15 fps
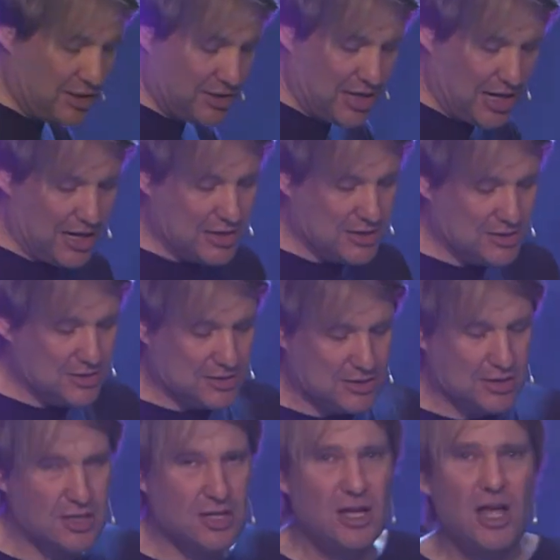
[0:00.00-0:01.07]
does.
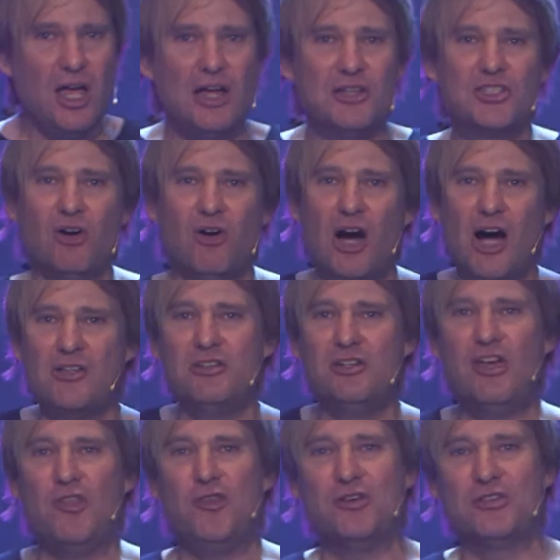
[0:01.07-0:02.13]
And so
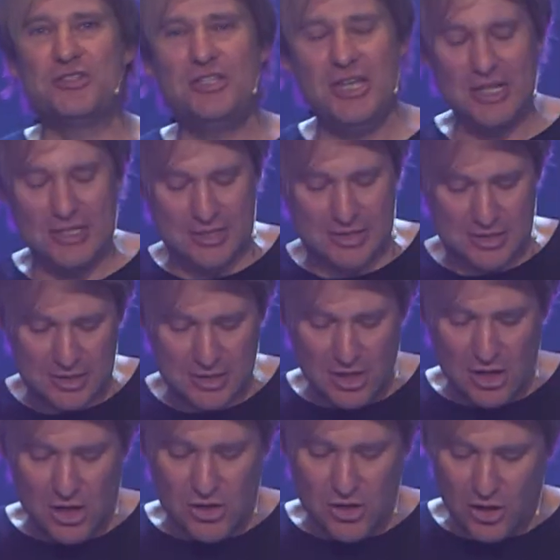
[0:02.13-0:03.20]
underneath your seats,
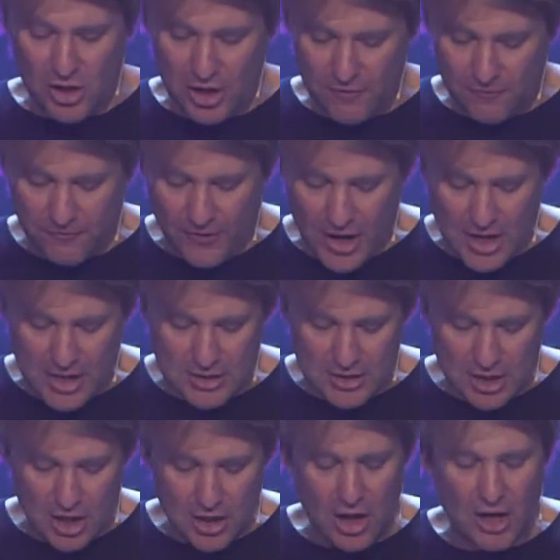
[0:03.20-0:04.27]
you're gonna find
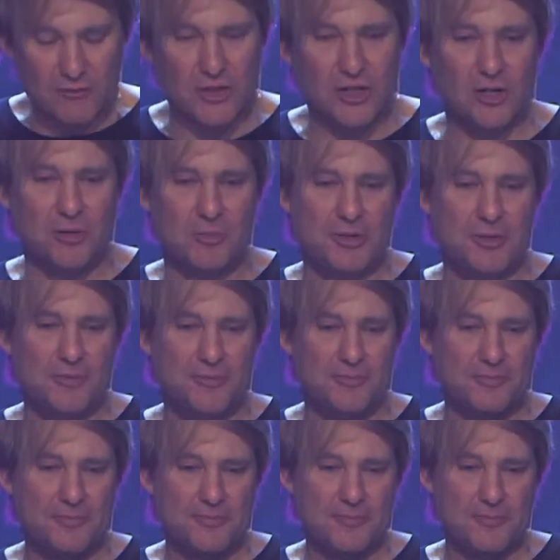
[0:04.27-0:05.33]
an envelope.
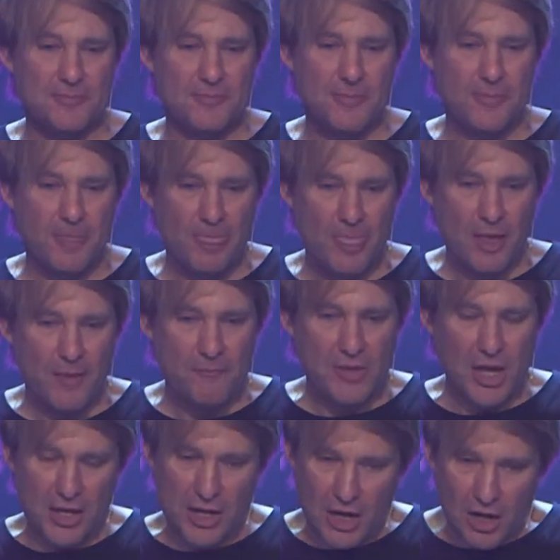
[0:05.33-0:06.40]
And
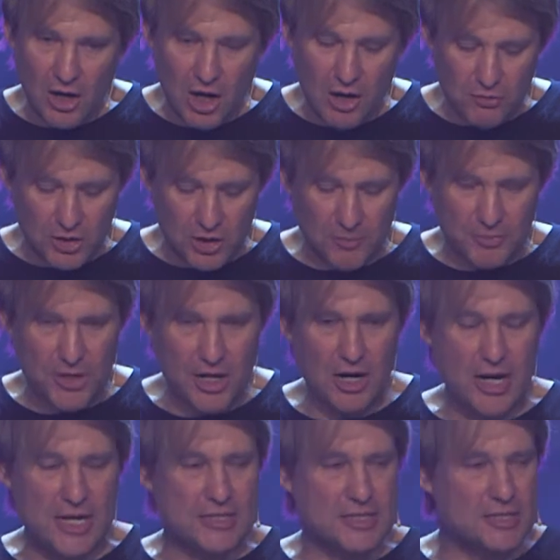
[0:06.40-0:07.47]
in an envelope there,
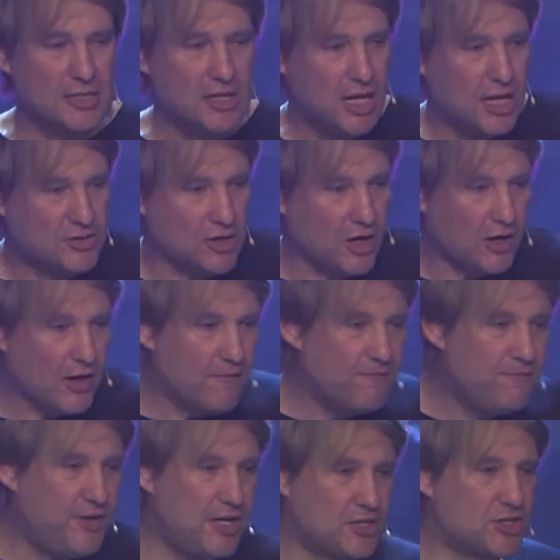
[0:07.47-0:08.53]
it's our
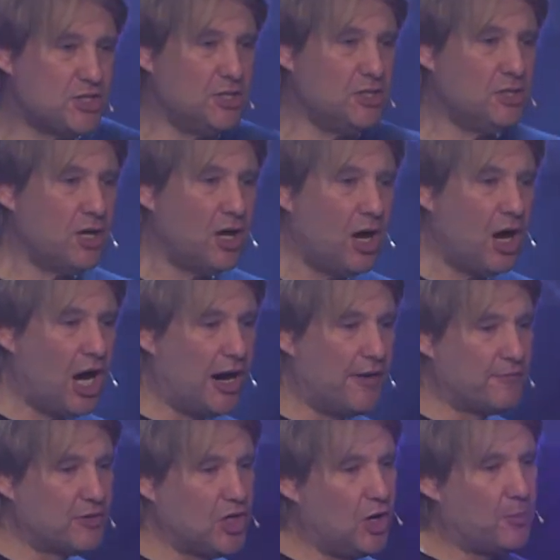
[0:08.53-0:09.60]
vision
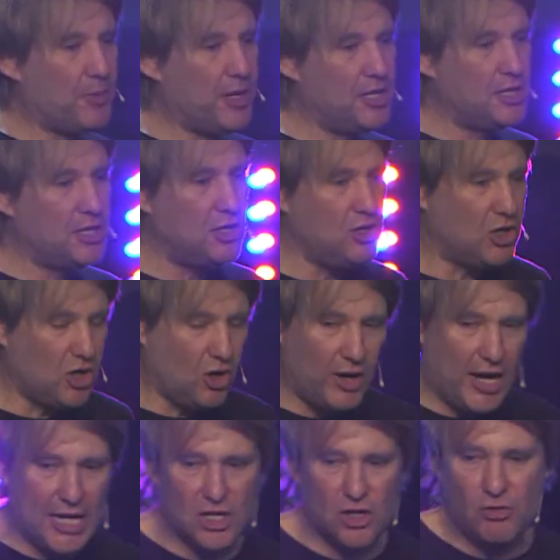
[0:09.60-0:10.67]
envelope. And you can go
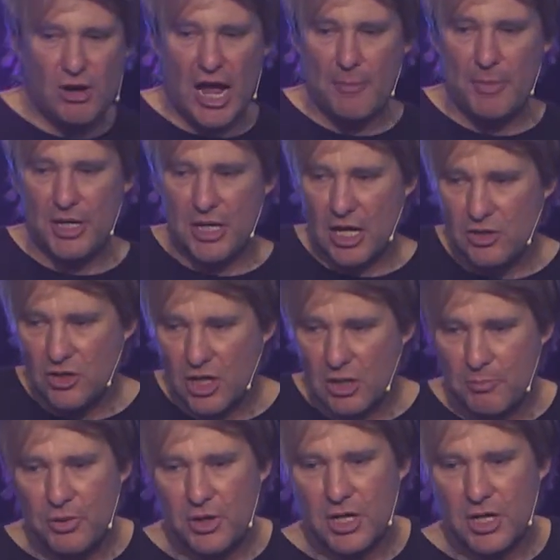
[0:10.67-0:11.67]
ahead and grab it, and you can put